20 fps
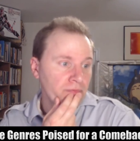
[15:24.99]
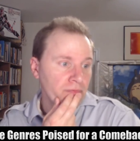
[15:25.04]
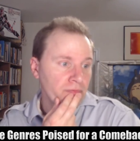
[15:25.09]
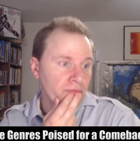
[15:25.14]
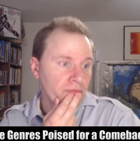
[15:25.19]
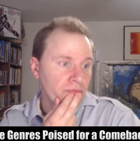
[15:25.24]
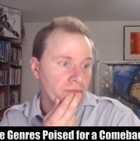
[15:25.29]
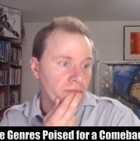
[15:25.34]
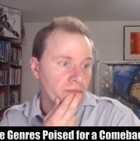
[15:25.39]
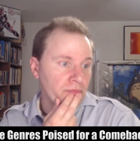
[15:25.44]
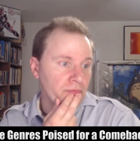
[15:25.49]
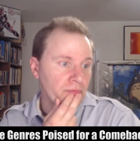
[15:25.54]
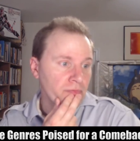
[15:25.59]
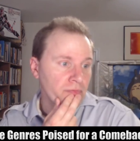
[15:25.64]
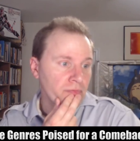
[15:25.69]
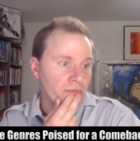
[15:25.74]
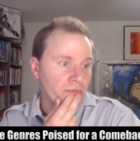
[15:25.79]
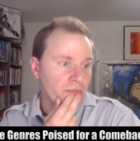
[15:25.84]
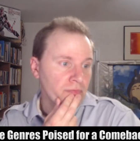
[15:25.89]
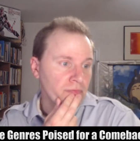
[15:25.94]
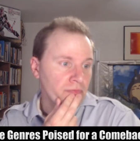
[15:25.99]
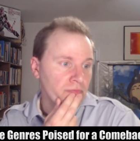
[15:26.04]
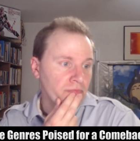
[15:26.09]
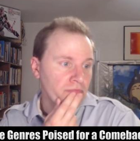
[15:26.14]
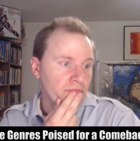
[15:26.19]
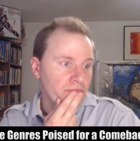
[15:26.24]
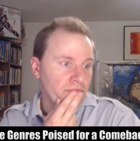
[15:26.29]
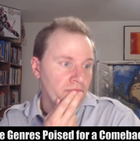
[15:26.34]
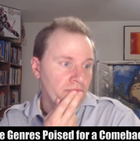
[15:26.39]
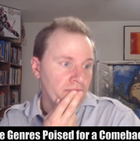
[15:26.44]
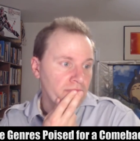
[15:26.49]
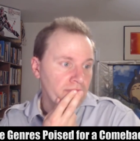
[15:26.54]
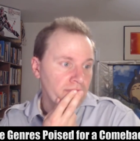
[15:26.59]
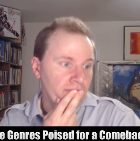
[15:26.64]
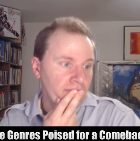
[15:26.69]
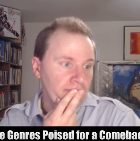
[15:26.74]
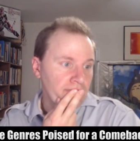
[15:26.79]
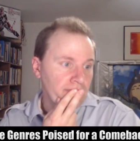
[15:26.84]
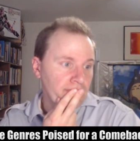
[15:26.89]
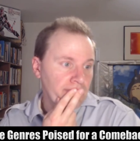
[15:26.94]

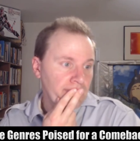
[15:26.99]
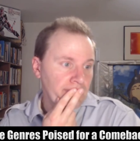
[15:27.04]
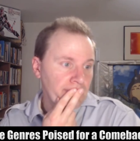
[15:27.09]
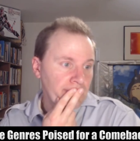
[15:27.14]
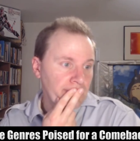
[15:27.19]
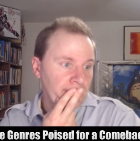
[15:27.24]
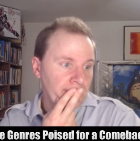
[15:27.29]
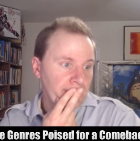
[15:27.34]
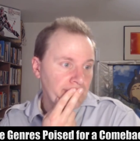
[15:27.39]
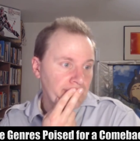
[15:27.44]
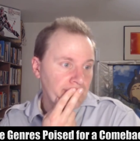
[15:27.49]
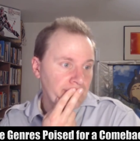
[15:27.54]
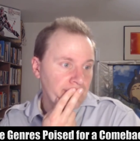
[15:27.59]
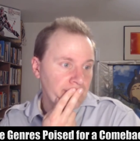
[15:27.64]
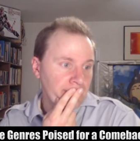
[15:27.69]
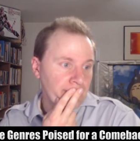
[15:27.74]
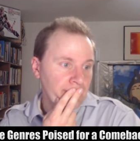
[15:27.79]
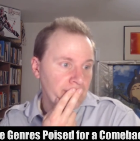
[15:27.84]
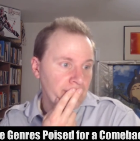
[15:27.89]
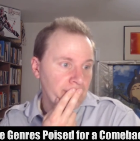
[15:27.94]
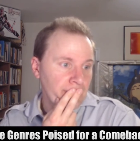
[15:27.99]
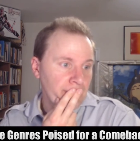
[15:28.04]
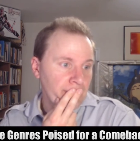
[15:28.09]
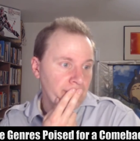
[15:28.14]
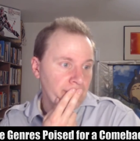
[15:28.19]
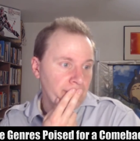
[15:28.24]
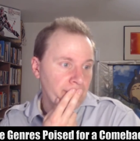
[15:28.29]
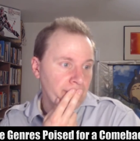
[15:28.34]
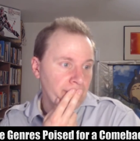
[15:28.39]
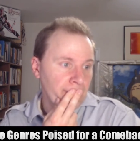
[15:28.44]
[no speech]